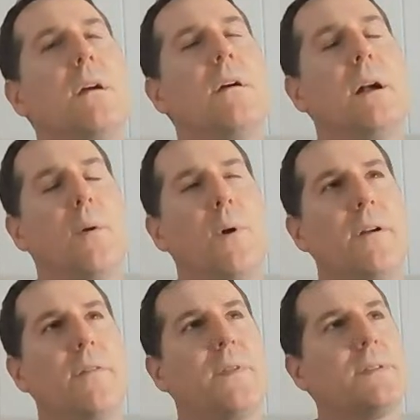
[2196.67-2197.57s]
And I
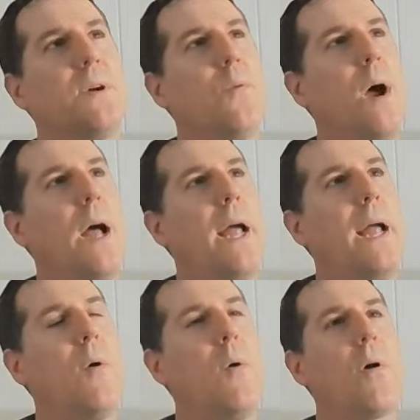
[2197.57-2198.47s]
wonder if there's a
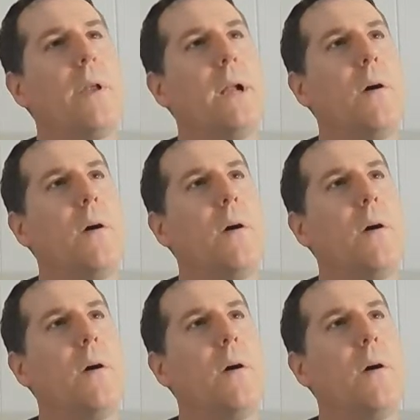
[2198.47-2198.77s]
way, or,